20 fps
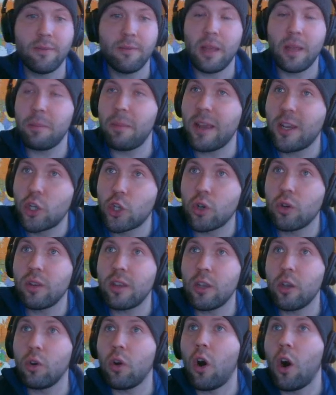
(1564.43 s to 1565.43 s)
And make sure that
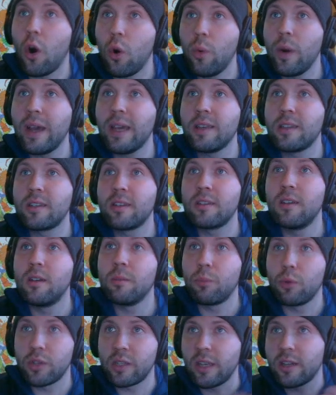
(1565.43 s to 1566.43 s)
you're always
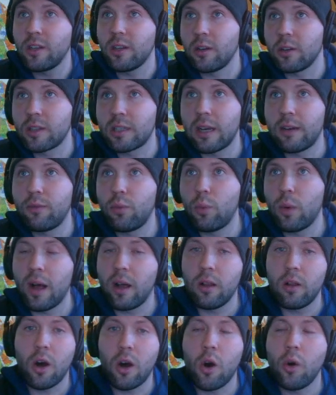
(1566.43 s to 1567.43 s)
presenting yourself
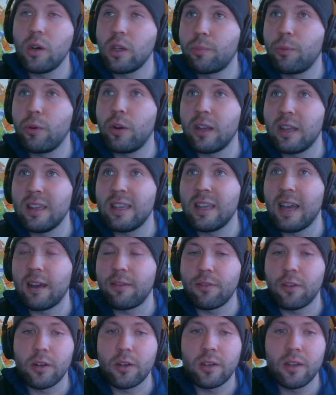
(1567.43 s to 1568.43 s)
well, always putting in the
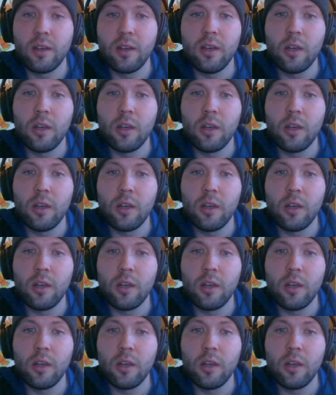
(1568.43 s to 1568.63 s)
effort.